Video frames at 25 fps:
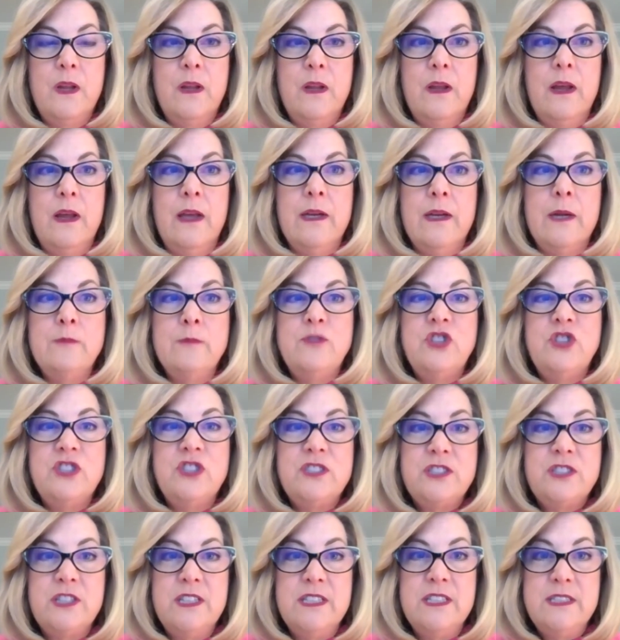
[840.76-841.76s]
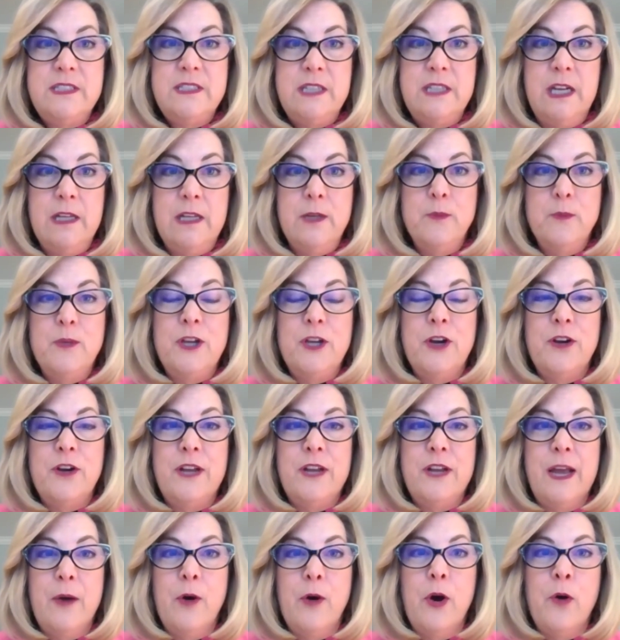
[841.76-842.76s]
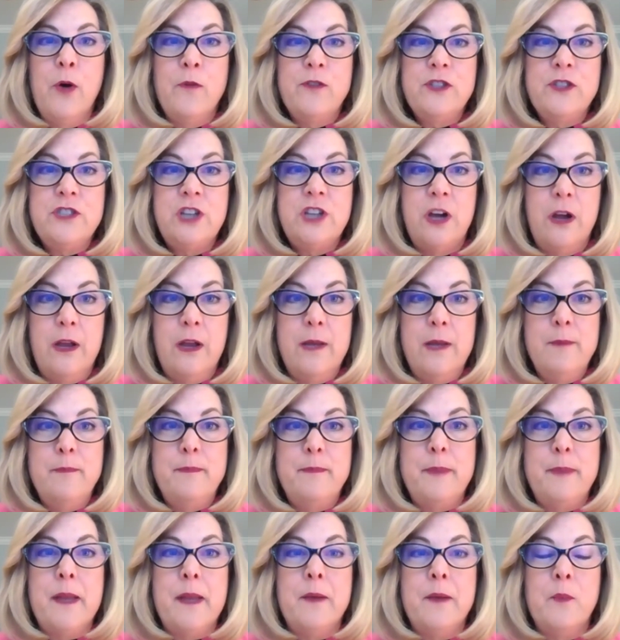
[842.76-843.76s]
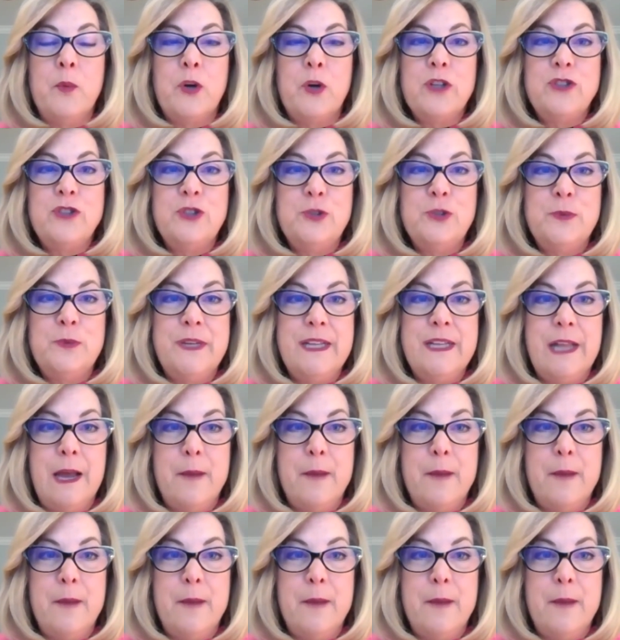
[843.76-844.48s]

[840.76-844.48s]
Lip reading: And I'm just going to say that we are now over time, but we're doing that